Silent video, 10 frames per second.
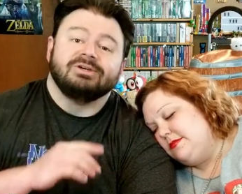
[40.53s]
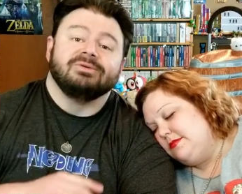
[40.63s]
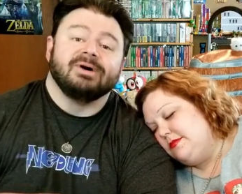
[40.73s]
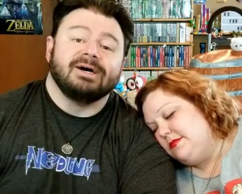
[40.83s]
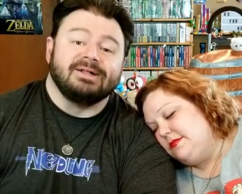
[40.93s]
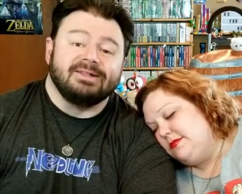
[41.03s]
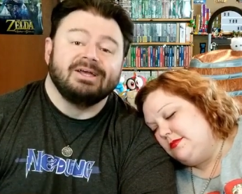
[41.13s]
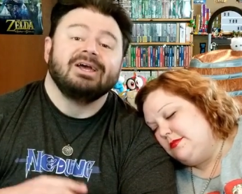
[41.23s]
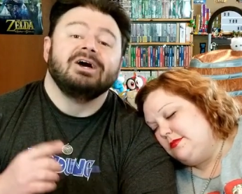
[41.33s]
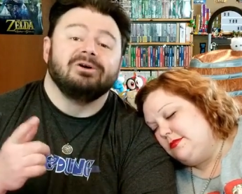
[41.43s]
Speaker 1: well,
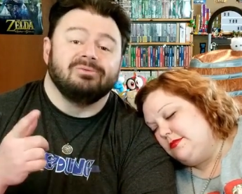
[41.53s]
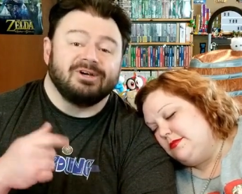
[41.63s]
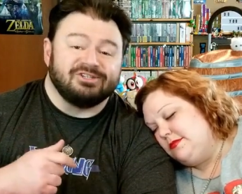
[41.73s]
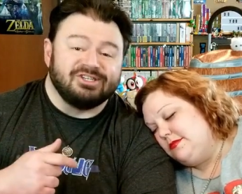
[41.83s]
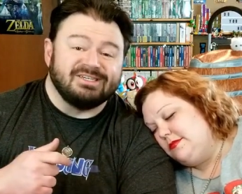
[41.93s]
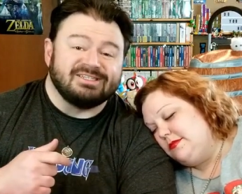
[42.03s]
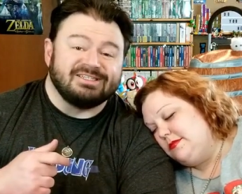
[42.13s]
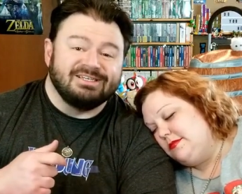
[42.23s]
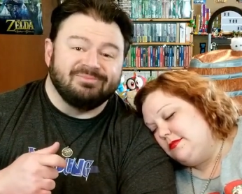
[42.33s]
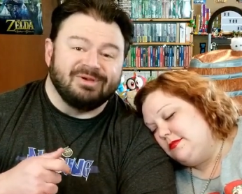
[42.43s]
while she's
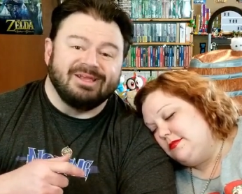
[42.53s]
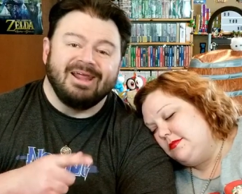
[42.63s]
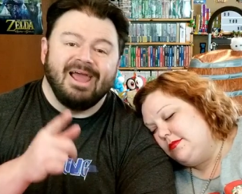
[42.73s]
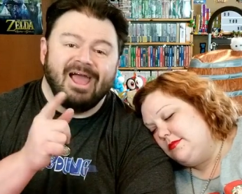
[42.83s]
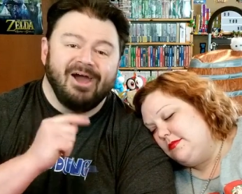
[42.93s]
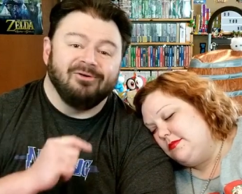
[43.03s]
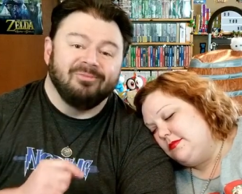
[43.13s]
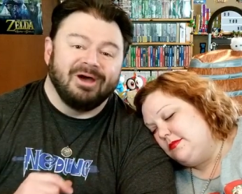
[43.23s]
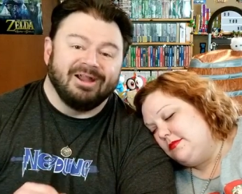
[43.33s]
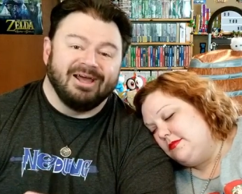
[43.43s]
sleeping, how
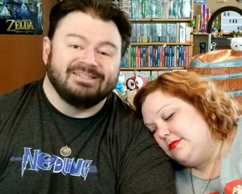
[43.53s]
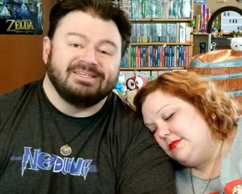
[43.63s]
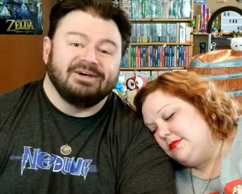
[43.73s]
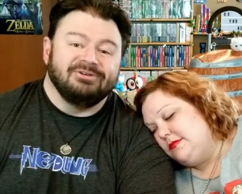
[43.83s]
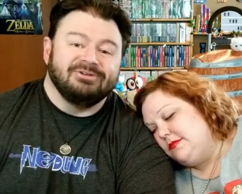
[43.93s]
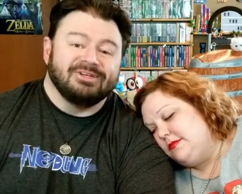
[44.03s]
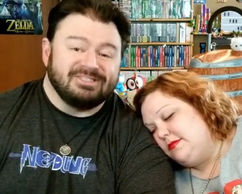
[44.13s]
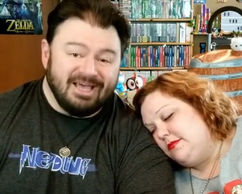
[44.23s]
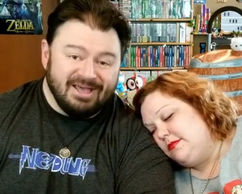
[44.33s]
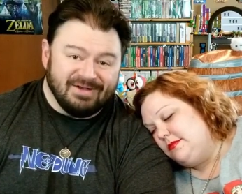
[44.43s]
about I tell you the
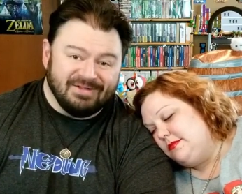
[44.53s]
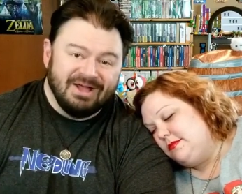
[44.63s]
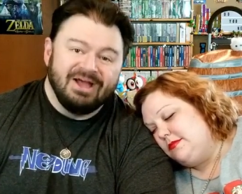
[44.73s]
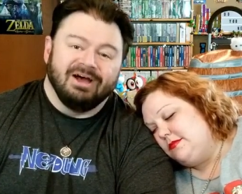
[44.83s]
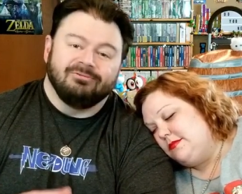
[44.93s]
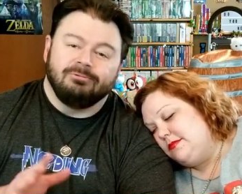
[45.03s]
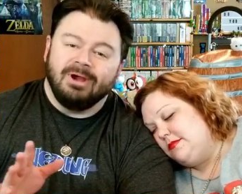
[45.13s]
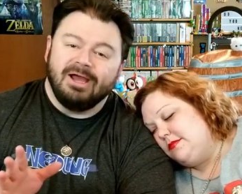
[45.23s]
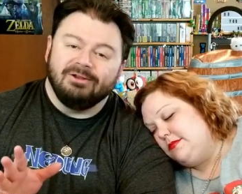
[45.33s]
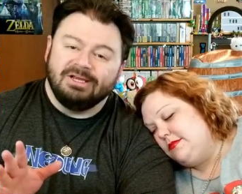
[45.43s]
tale?
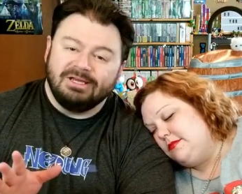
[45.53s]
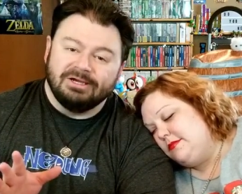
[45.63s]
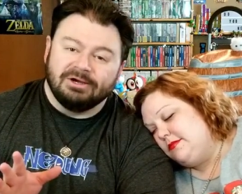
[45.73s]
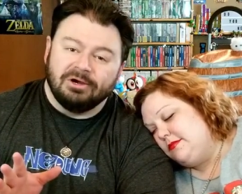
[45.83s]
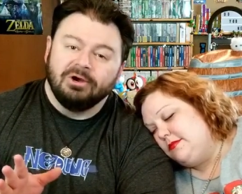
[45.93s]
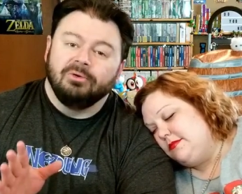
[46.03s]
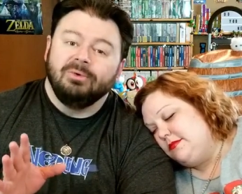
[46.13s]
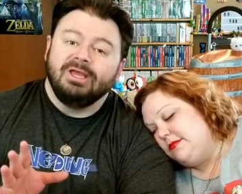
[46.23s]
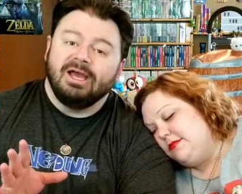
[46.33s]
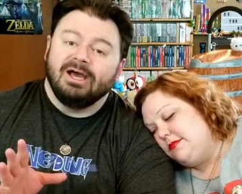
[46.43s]
Around here,
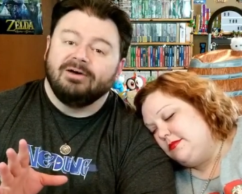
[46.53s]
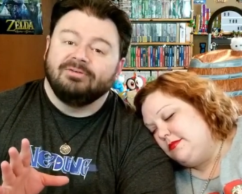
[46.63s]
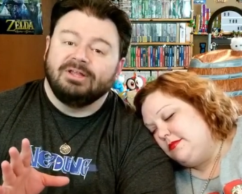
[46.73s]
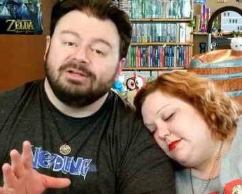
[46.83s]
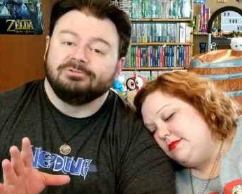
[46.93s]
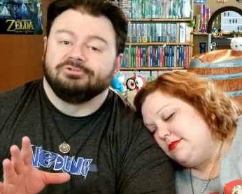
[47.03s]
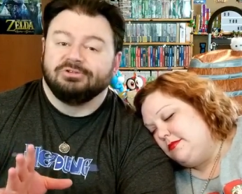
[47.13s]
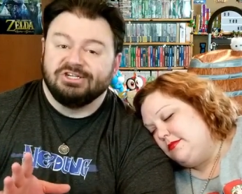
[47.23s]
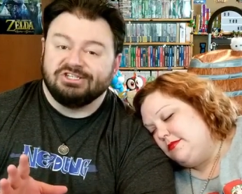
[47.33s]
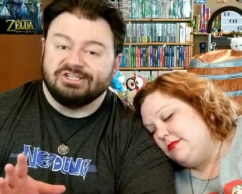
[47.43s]
we have a little
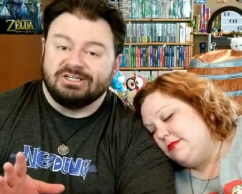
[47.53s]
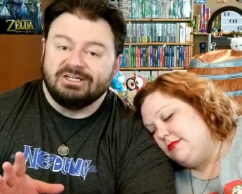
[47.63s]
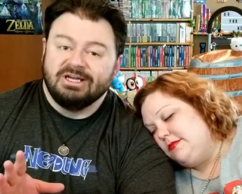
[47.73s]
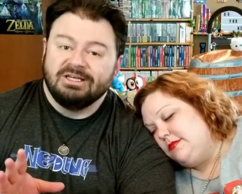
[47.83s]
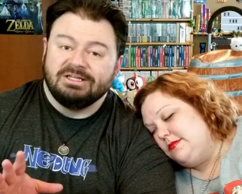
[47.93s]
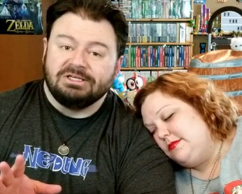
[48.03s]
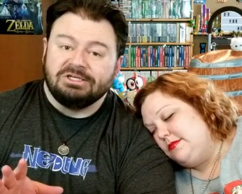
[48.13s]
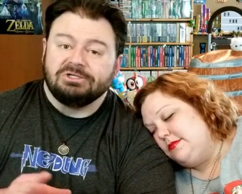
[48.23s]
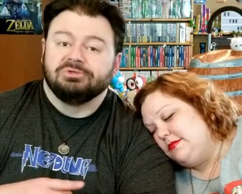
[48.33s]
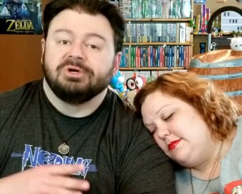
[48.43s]
tradition,
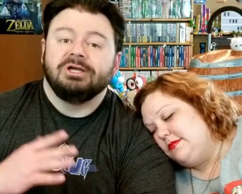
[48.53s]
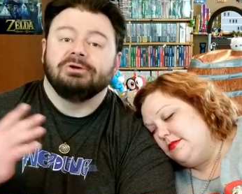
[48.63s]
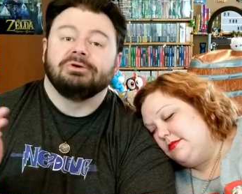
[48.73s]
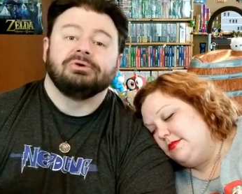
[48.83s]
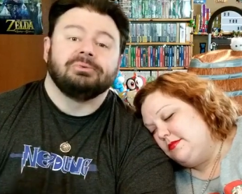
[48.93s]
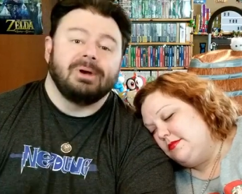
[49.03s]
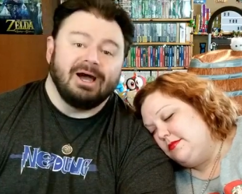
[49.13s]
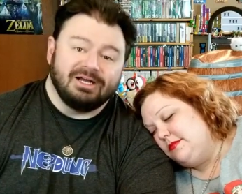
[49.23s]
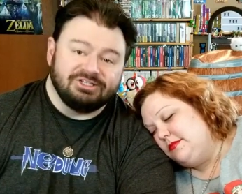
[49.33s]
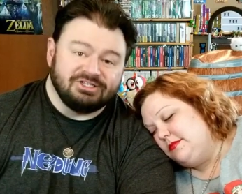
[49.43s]
the Greater
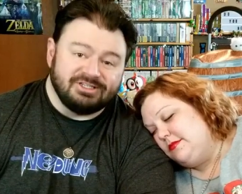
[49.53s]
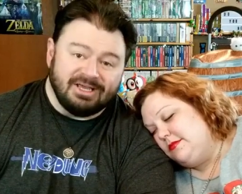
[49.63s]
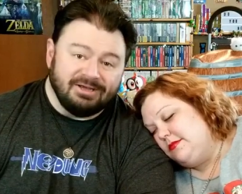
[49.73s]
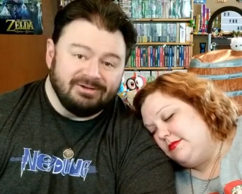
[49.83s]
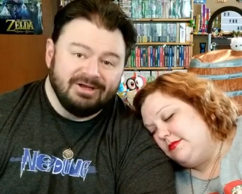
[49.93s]
Garage Sale.